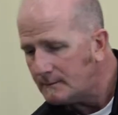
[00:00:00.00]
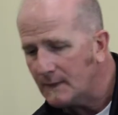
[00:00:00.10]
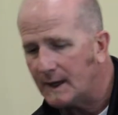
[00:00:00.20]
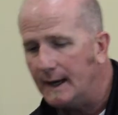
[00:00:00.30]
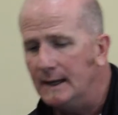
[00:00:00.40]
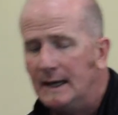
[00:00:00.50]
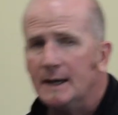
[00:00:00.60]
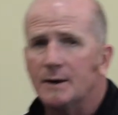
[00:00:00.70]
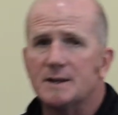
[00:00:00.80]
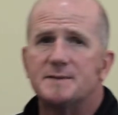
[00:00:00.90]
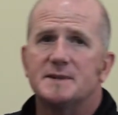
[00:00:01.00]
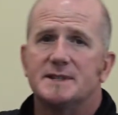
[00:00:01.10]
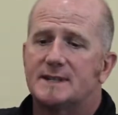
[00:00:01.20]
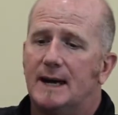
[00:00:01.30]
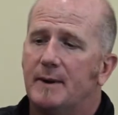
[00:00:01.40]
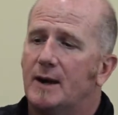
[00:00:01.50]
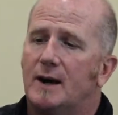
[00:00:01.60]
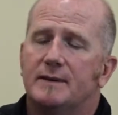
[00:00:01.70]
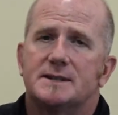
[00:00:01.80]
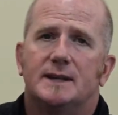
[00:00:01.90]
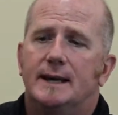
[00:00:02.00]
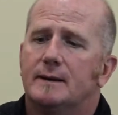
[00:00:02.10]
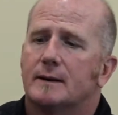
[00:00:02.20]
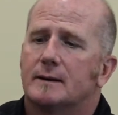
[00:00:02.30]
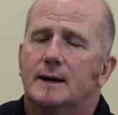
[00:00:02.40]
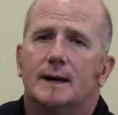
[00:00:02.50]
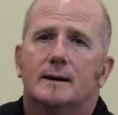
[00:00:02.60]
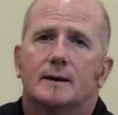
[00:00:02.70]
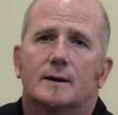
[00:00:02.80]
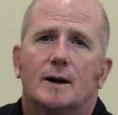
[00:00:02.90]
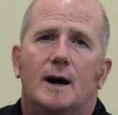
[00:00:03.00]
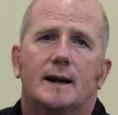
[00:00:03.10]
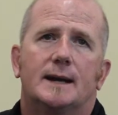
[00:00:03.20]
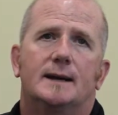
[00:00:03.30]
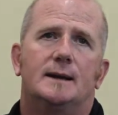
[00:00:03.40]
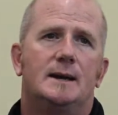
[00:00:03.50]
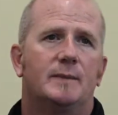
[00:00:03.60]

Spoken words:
Okay, Christmas is coming, obviously, or Hanukkah.